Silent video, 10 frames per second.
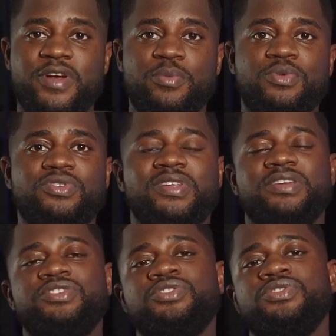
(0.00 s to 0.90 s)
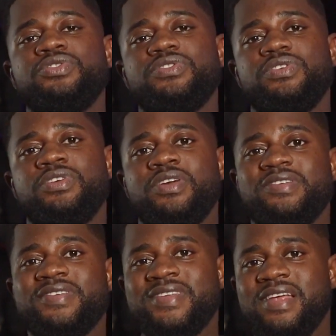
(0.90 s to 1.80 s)
variables are used, you can
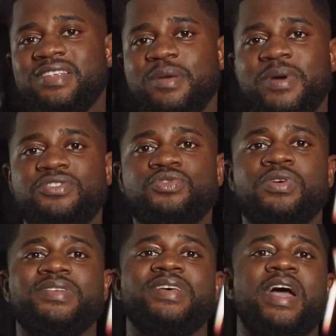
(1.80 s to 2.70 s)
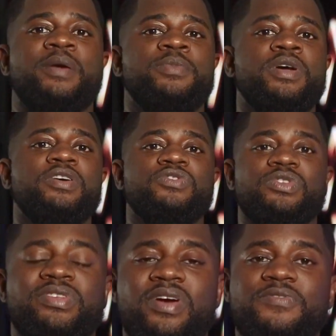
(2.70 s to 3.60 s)
set them at runtime so
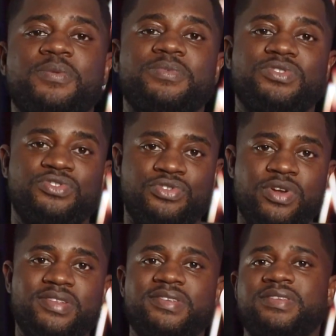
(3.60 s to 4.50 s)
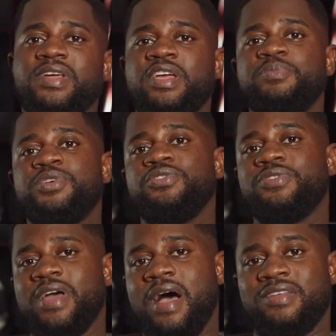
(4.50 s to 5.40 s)
Terraform treats the
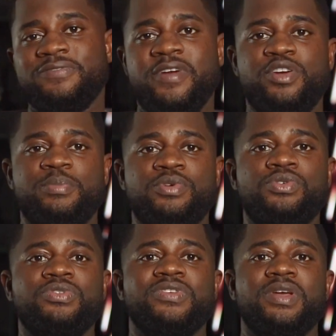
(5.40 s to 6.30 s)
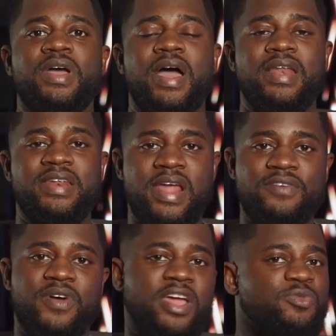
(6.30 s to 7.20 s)
input as variables and
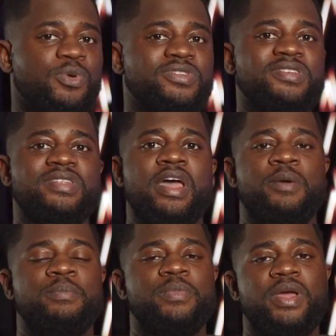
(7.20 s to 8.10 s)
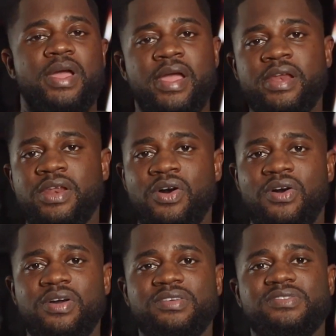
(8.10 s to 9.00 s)
never exposes them in
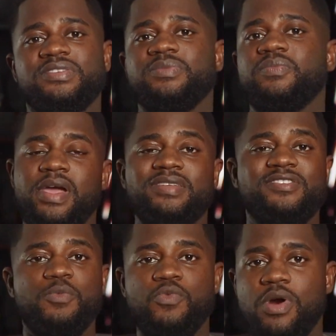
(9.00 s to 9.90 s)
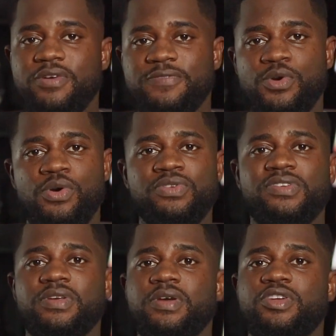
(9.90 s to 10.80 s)
logs. In some workflows,
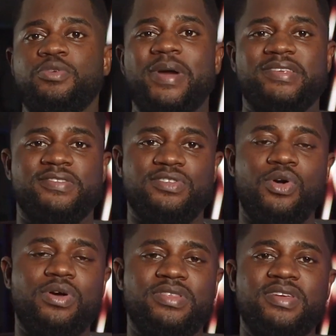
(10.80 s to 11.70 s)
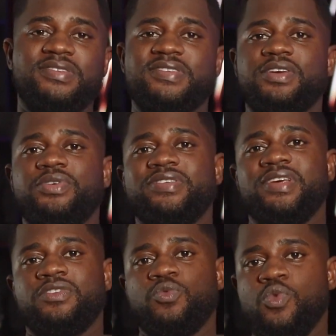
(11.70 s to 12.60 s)
you might store these secrets
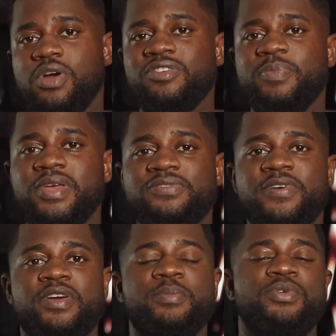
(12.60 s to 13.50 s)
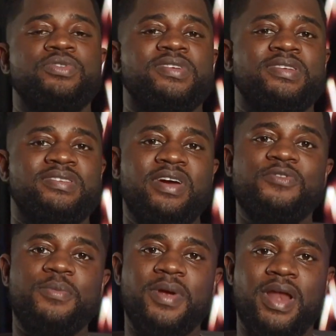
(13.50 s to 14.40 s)
as workspace variables in
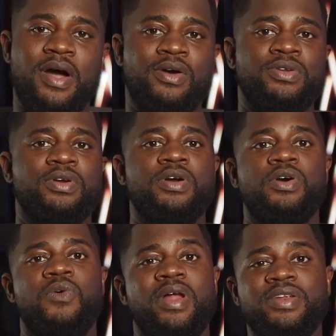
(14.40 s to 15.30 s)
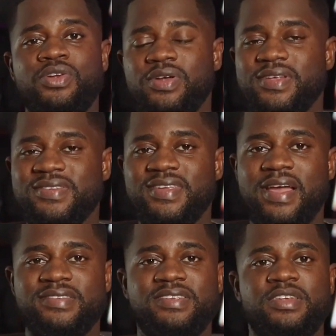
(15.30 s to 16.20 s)
Terraform Cloud or another
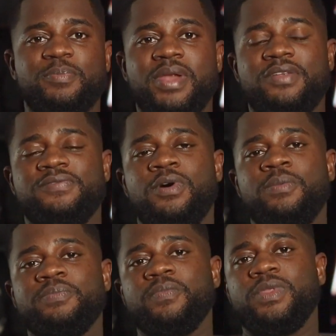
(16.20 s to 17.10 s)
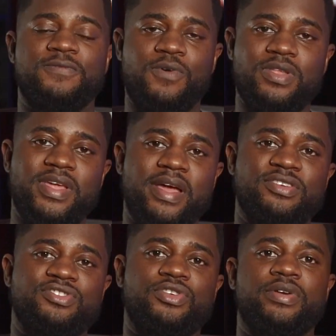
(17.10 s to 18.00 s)
CI/CD platform, further
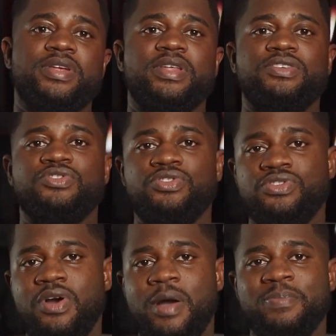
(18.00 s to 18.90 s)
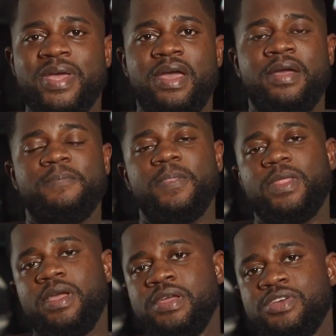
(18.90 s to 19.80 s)
ensuring they do not appear
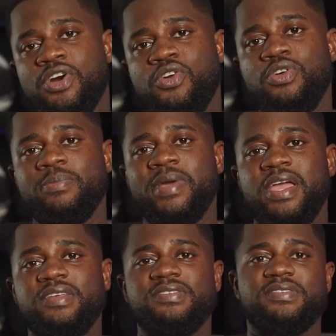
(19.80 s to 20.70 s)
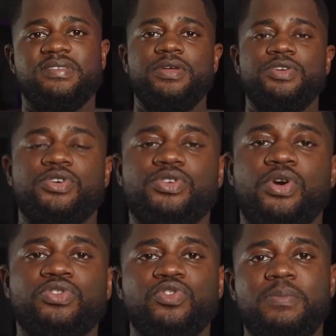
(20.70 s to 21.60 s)
in your code base. You could
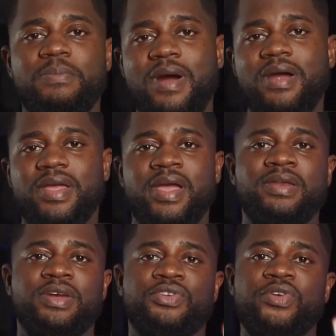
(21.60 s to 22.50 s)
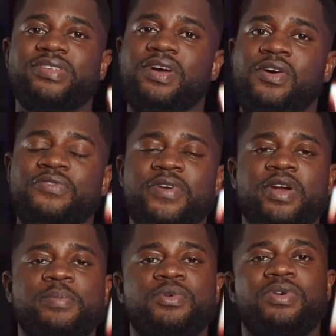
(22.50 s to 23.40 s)
also mark any critical
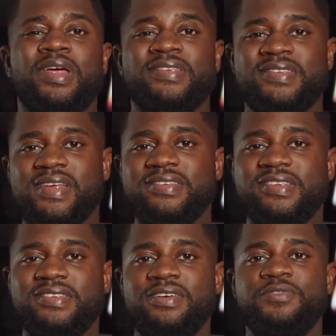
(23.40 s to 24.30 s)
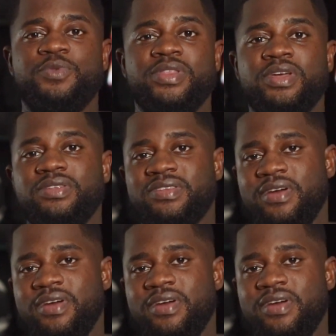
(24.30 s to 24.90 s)
variable as sensitive within